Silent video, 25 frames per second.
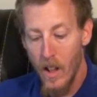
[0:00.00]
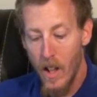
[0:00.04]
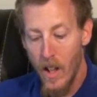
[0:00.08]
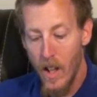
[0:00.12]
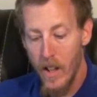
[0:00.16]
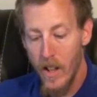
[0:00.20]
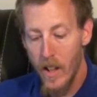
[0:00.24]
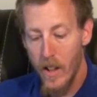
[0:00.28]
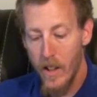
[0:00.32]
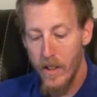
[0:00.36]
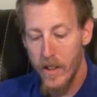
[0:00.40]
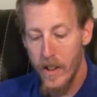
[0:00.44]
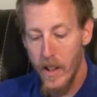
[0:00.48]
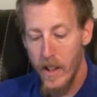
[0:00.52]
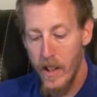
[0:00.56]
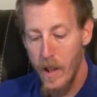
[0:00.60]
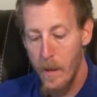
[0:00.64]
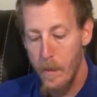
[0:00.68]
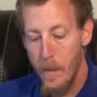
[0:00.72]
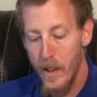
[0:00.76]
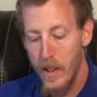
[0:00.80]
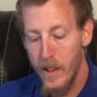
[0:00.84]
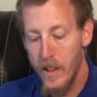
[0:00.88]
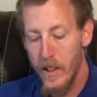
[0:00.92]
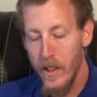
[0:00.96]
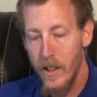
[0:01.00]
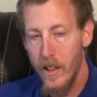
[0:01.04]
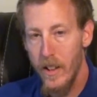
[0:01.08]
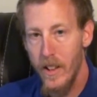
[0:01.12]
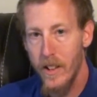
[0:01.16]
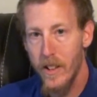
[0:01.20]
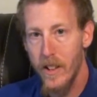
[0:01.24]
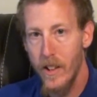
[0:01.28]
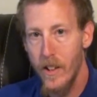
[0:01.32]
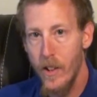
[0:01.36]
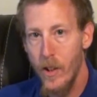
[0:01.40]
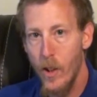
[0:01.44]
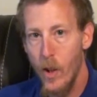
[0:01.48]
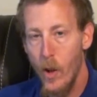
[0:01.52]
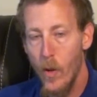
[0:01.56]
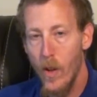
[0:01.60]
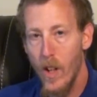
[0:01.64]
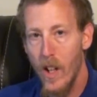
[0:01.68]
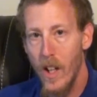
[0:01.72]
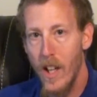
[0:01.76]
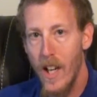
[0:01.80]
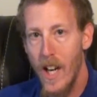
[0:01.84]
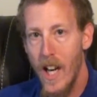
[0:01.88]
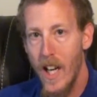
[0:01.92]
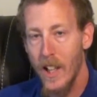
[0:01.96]
Another thing they mentioned is their new
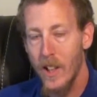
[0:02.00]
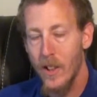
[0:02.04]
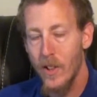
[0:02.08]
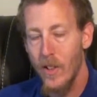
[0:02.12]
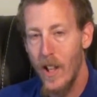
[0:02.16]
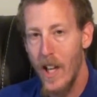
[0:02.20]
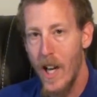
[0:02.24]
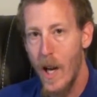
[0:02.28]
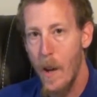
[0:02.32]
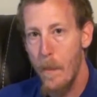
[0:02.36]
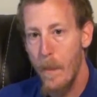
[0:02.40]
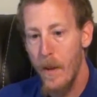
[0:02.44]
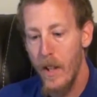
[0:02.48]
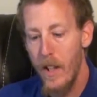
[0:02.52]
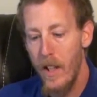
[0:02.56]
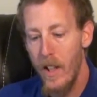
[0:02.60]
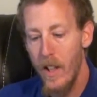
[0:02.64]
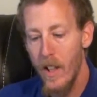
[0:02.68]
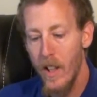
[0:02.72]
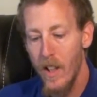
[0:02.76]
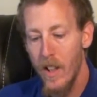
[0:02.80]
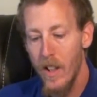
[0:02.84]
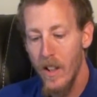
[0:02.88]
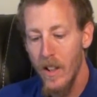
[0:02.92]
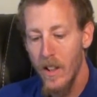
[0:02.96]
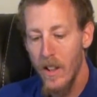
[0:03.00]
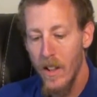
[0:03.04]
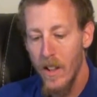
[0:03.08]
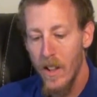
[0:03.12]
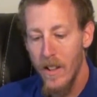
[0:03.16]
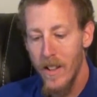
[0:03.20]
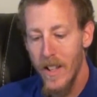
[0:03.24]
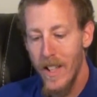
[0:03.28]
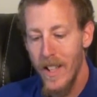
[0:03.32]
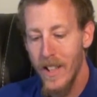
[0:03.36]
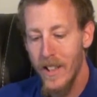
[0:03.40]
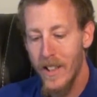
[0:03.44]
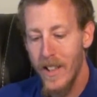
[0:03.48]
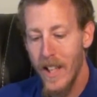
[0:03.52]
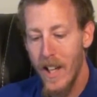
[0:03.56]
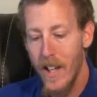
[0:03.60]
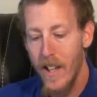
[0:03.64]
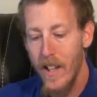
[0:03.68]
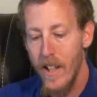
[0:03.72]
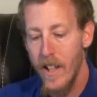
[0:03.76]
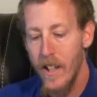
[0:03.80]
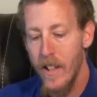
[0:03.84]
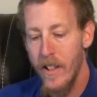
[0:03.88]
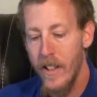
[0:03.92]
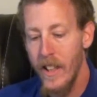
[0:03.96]
actual IP. They just kind
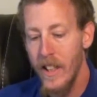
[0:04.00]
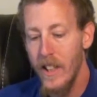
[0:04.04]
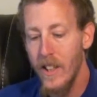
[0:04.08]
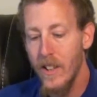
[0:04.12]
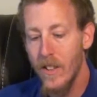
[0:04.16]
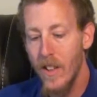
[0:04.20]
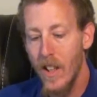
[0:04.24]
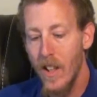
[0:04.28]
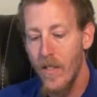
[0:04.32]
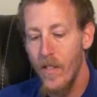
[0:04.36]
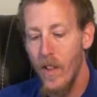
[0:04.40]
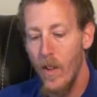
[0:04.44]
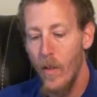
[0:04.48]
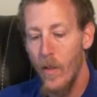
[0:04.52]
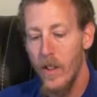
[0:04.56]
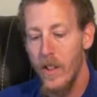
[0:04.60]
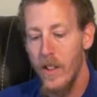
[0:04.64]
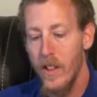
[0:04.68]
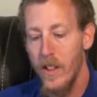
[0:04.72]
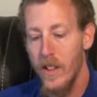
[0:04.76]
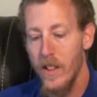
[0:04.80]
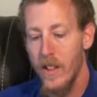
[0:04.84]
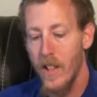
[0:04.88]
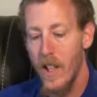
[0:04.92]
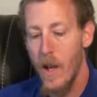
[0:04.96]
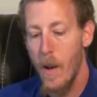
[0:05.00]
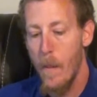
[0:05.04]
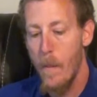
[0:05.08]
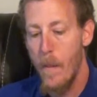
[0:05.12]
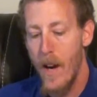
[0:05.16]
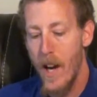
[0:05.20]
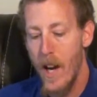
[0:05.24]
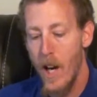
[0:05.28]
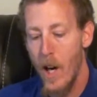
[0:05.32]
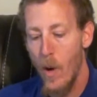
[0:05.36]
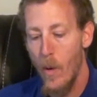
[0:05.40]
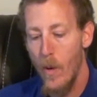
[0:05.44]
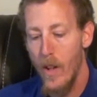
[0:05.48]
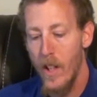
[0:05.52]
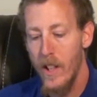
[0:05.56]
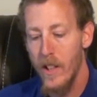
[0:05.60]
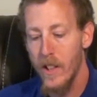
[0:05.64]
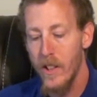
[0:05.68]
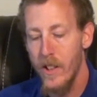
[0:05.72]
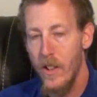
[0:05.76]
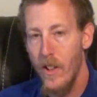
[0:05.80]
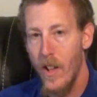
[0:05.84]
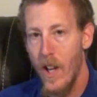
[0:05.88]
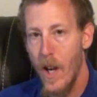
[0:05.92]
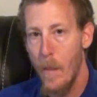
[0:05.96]
of did a teaser of it, which is
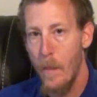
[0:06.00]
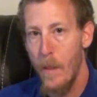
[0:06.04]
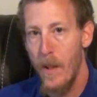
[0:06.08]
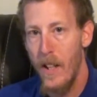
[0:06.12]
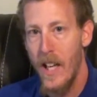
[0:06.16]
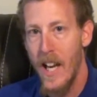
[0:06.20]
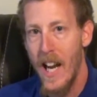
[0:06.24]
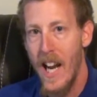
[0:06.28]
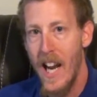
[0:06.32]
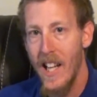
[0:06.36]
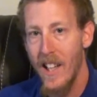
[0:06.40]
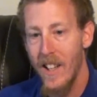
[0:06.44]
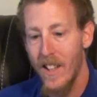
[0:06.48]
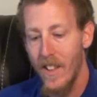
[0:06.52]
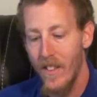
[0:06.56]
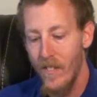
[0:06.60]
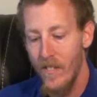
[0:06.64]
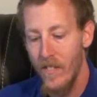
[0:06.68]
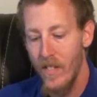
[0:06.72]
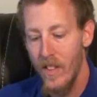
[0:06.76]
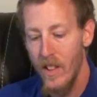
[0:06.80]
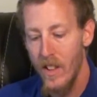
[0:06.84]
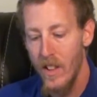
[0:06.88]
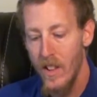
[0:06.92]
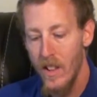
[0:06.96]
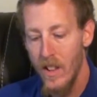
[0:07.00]
BioWare's new IP, Anthem.